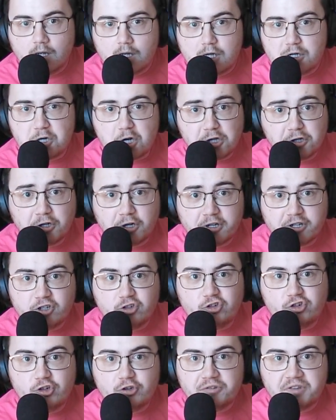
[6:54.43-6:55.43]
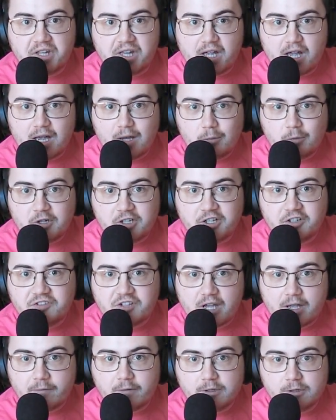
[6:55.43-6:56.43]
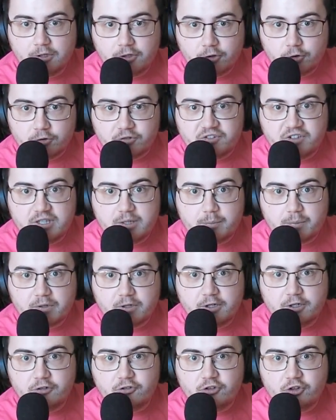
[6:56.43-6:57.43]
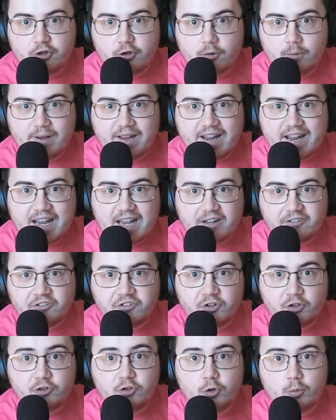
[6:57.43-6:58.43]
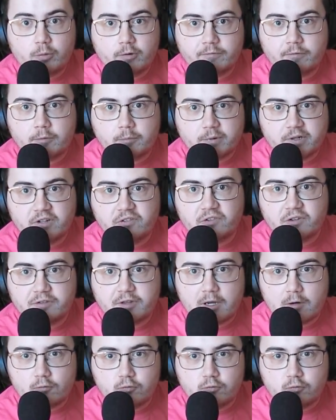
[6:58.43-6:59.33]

Another issue that I want to dive a little deeper into has to do with a reason that